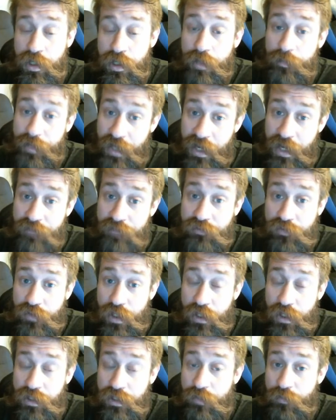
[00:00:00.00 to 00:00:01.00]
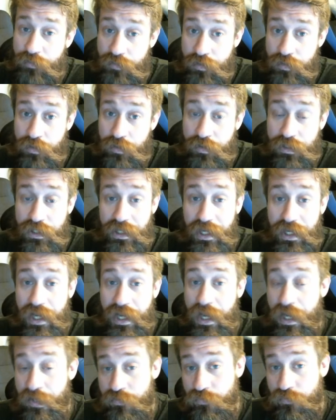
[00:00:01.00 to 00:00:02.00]
but after talking with Nuke
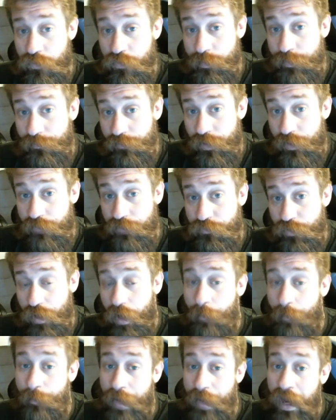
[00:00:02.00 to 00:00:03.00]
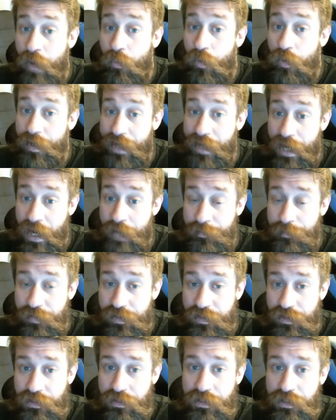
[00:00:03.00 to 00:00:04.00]
and Superfluffs about what
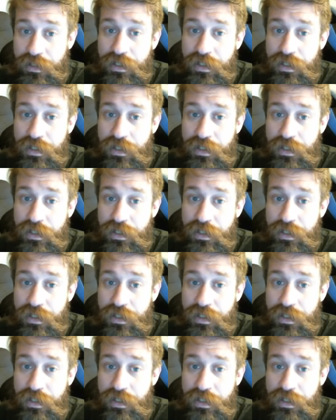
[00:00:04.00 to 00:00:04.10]
happened,